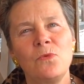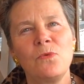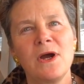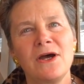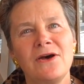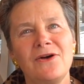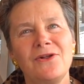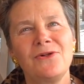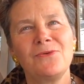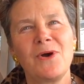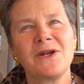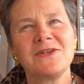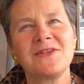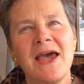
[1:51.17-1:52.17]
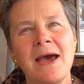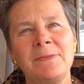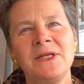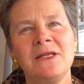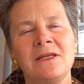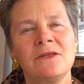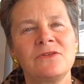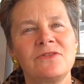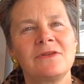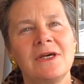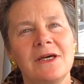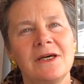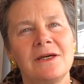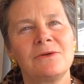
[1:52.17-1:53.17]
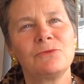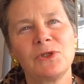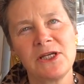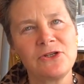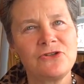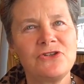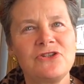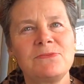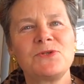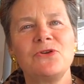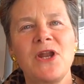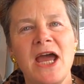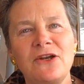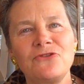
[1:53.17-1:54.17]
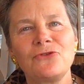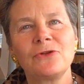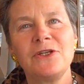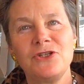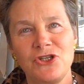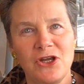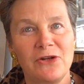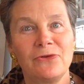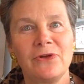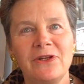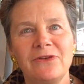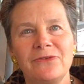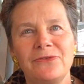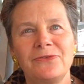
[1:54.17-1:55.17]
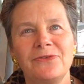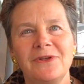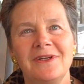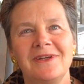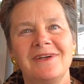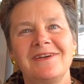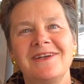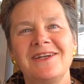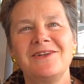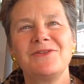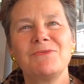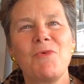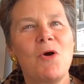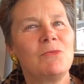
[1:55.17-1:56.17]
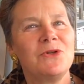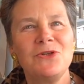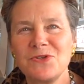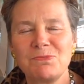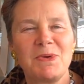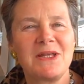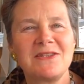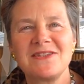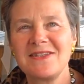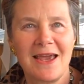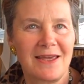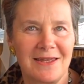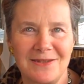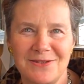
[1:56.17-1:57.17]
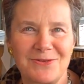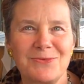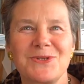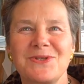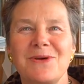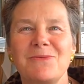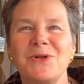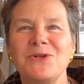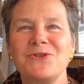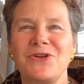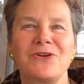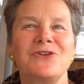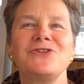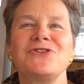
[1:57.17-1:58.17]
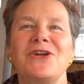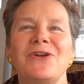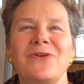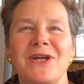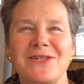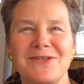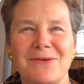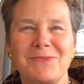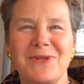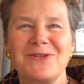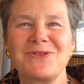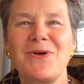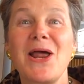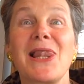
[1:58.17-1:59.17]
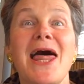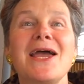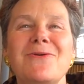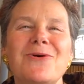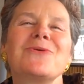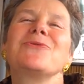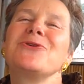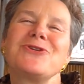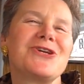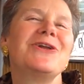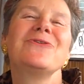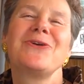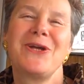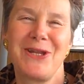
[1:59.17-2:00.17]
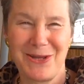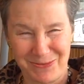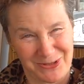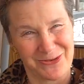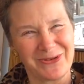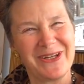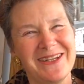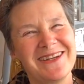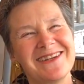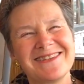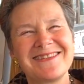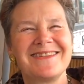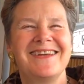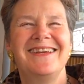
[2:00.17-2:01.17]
Well, what is happening is relationships are naturally generative. At the moment you spend seconds with someone, you start to generate something. So I like what we're generating between us.